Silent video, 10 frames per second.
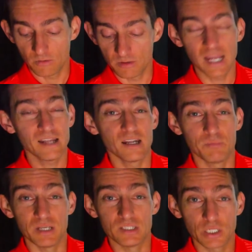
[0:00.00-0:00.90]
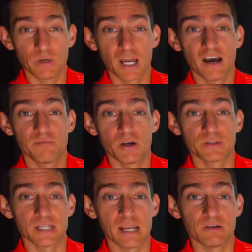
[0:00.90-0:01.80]
That being 2.5
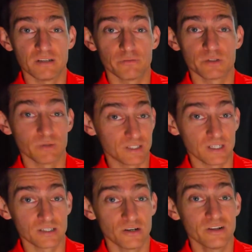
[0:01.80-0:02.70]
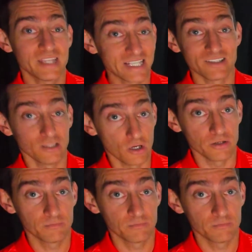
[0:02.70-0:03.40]
miles an hour difference with a 6 iron, that's a lot.